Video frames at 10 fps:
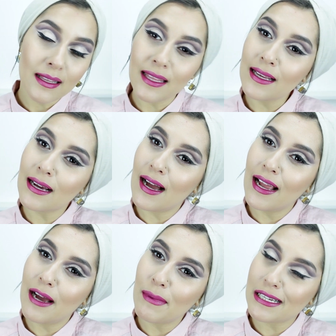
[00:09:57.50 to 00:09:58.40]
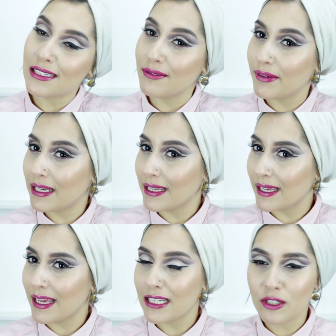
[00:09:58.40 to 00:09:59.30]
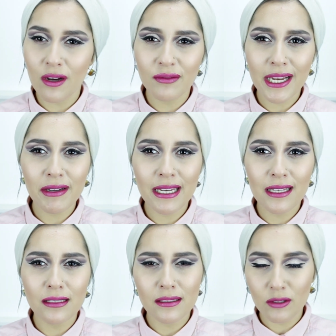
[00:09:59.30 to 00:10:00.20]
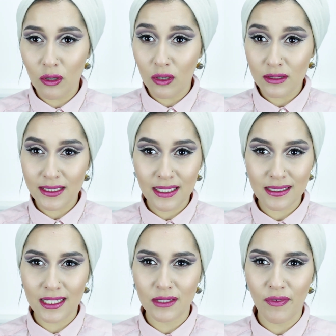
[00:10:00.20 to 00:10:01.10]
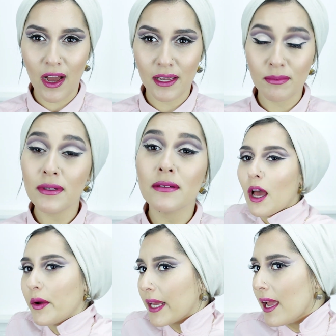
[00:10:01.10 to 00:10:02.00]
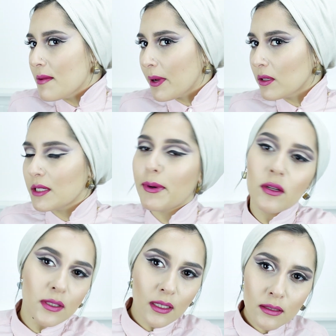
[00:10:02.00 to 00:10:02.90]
I think I am actually feeling it. It's got a very 60s vibe. Okay, posy posy.